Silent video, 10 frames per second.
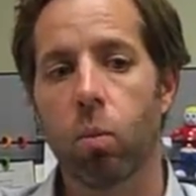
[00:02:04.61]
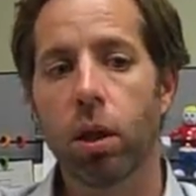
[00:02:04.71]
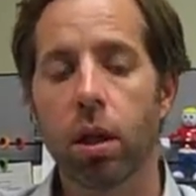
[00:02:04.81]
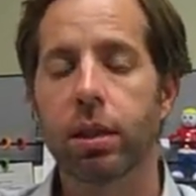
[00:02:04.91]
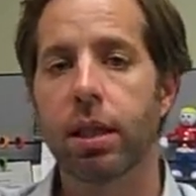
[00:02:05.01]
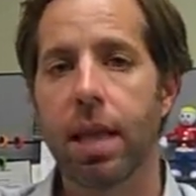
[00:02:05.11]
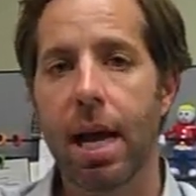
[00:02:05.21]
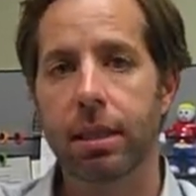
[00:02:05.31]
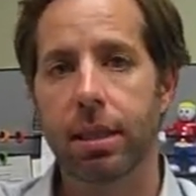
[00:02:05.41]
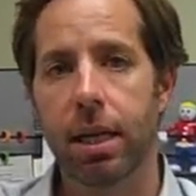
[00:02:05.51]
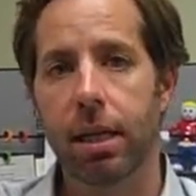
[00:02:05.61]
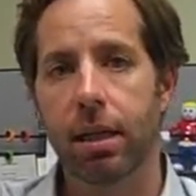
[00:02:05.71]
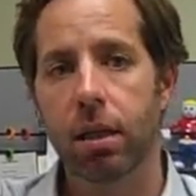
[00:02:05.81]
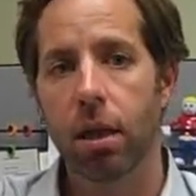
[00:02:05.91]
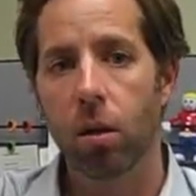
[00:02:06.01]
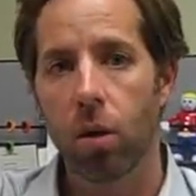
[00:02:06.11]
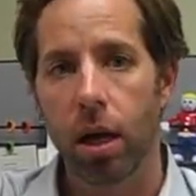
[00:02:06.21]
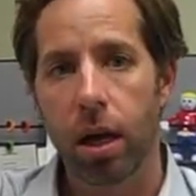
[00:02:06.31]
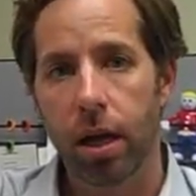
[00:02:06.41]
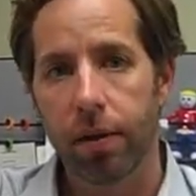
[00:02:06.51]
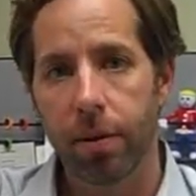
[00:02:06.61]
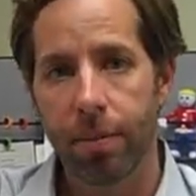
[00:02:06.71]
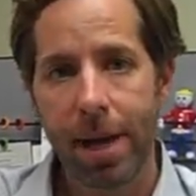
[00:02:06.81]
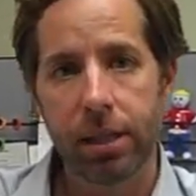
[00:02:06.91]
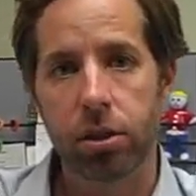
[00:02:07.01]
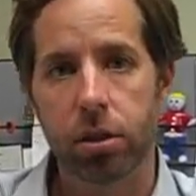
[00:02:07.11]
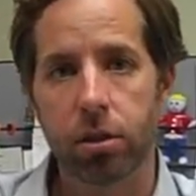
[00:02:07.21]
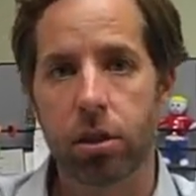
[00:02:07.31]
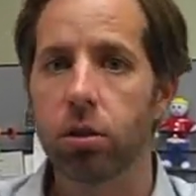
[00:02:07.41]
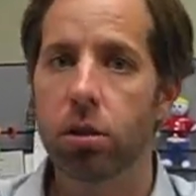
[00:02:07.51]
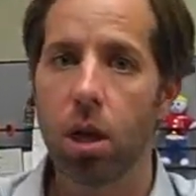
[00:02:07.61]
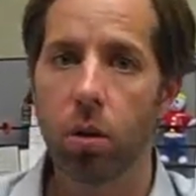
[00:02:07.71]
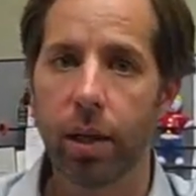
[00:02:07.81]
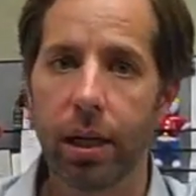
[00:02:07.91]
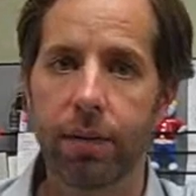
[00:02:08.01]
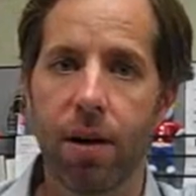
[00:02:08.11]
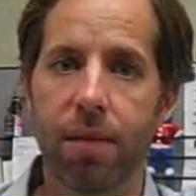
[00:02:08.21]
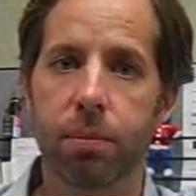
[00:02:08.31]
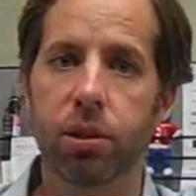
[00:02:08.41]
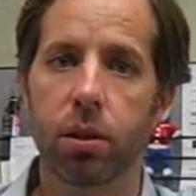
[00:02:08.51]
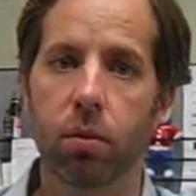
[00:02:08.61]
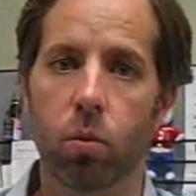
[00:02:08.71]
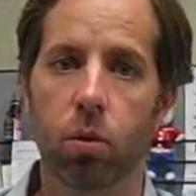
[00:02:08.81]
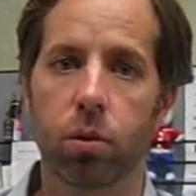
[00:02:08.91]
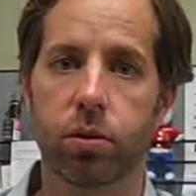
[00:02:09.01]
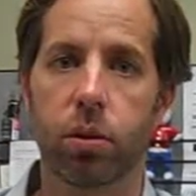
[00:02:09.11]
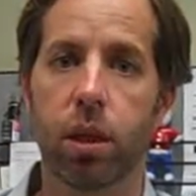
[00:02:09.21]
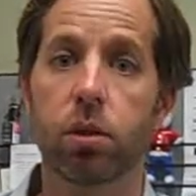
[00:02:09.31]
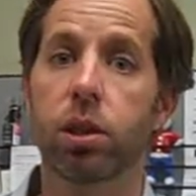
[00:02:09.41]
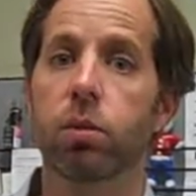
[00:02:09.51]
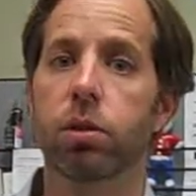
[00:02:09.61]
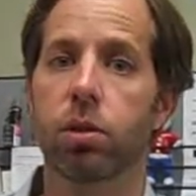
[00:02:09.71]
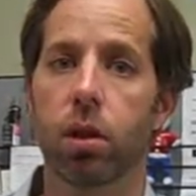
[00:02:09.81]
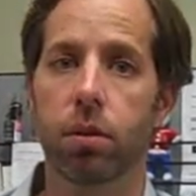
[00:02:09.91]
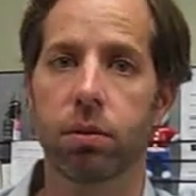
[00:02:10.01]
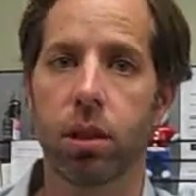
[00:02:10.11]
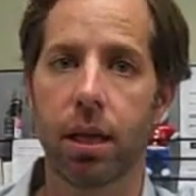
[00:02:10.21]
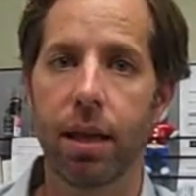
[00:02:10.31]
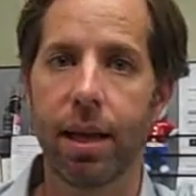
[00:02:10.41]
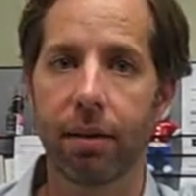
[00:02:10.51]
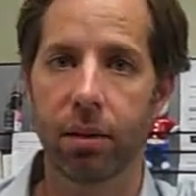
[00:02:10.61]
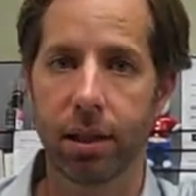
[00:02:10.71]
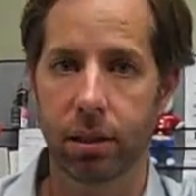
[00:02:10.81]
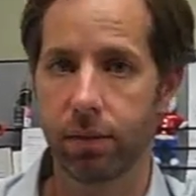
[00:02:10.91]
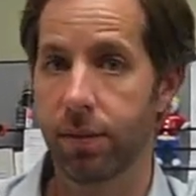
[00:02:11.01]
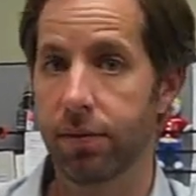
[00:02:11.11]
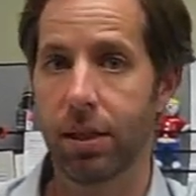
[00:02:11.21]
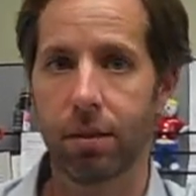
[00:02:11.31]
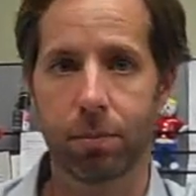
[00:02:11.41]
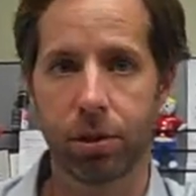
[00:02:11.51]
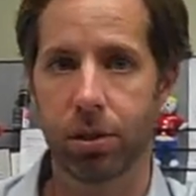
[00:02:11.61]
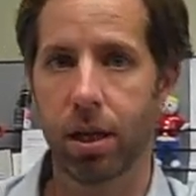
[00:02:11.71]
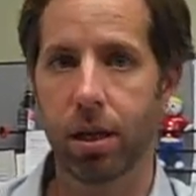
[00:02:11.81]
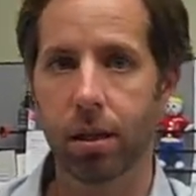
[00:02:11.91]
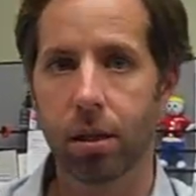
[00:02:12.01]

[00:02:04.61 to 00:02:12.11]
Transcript: We looked at that and said, you know, the majors used to own 85% of the world's energy reserves. Today they have less than 15%.